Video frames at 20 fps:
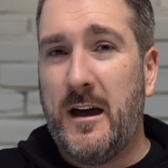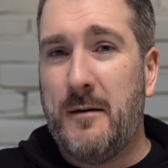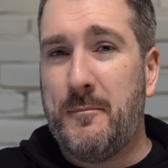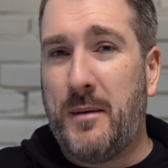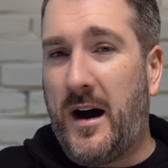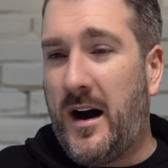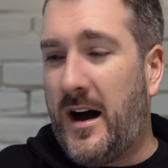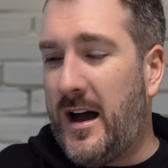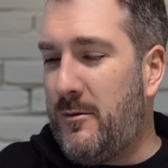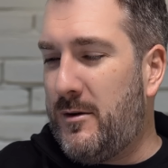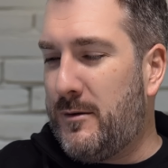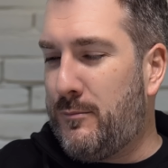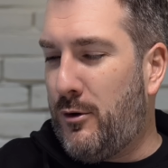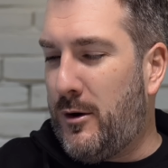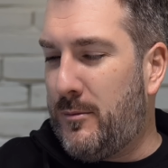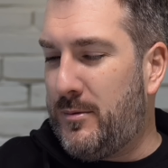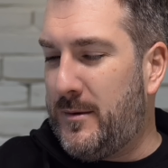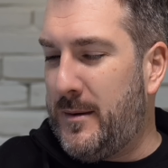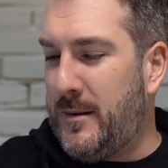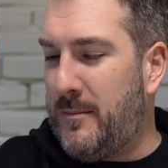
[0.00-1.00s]
but I would
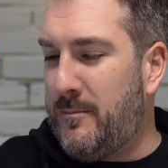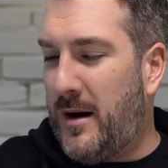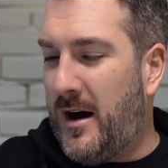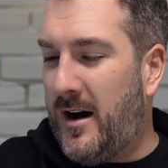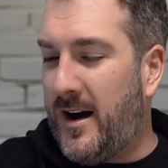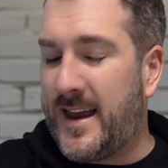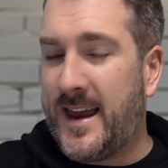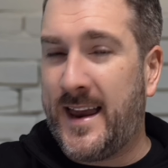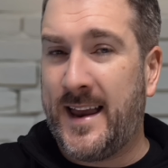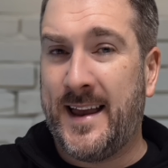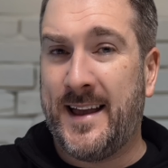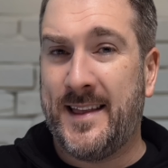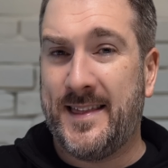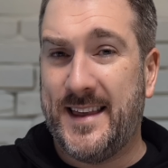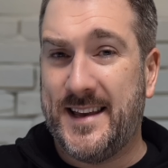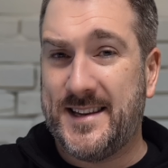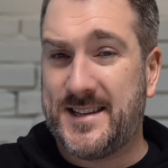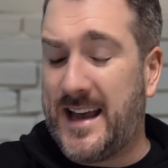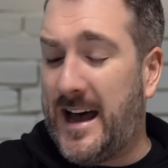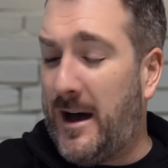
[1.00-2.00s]
probably be marking it
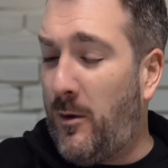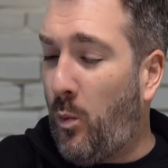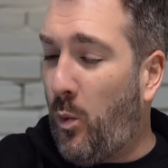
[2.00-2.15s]
this at